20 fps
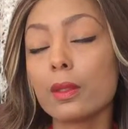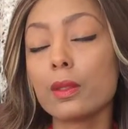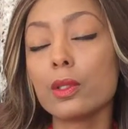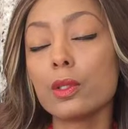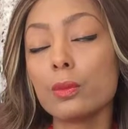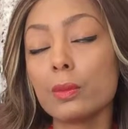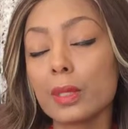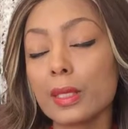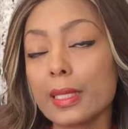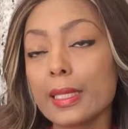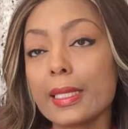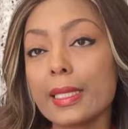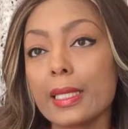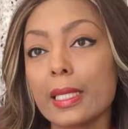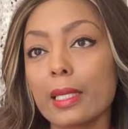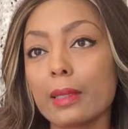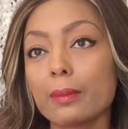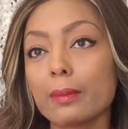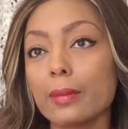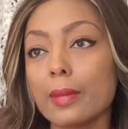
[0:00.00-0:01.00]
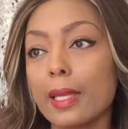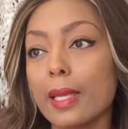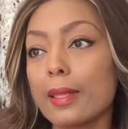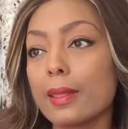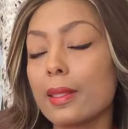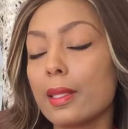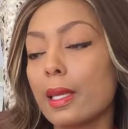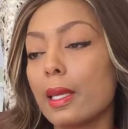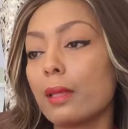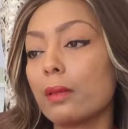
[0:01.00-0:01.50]
the new millennium,
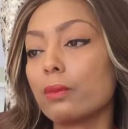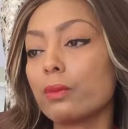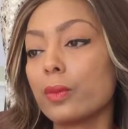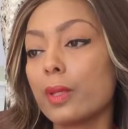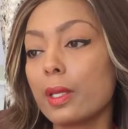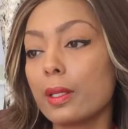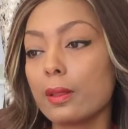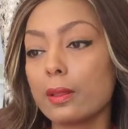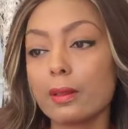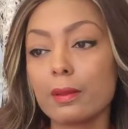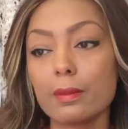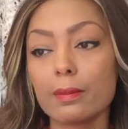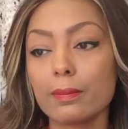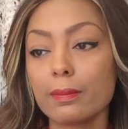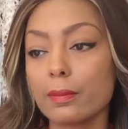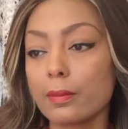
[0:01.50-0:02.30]
and then when